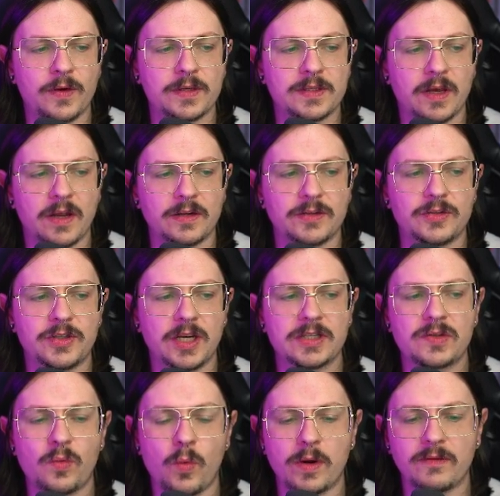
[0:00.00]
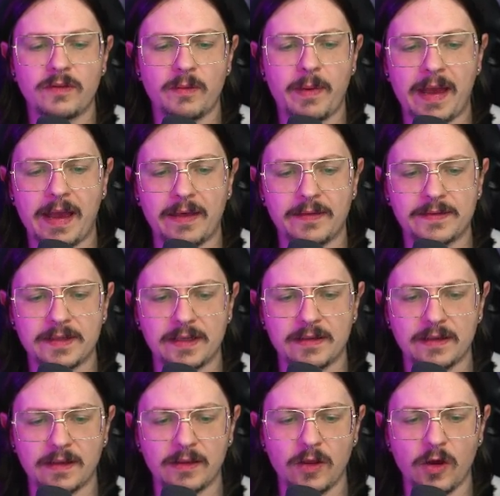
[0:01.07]
on just one of the paths in
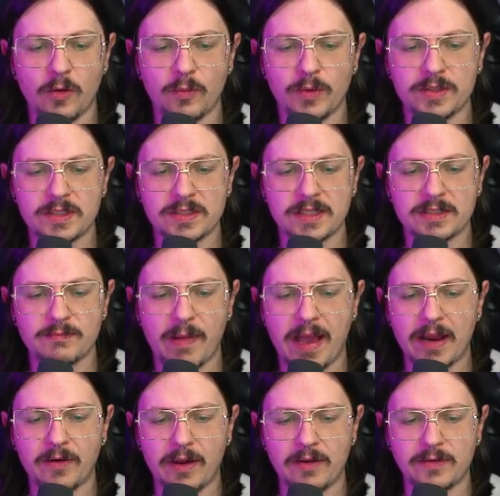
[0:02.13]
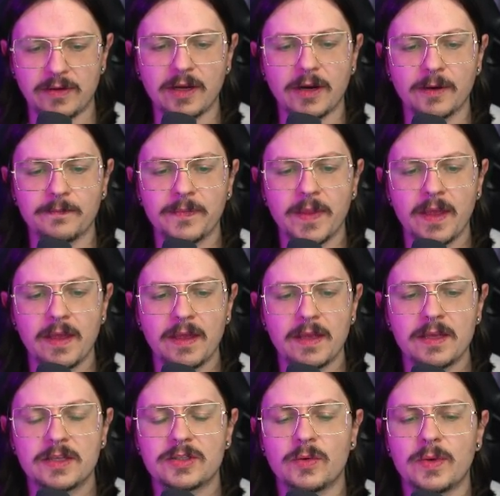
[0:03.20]
the globe, which is this background here.
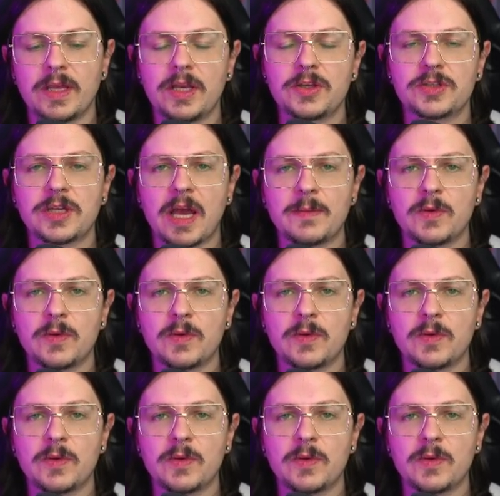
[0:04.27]
So each time you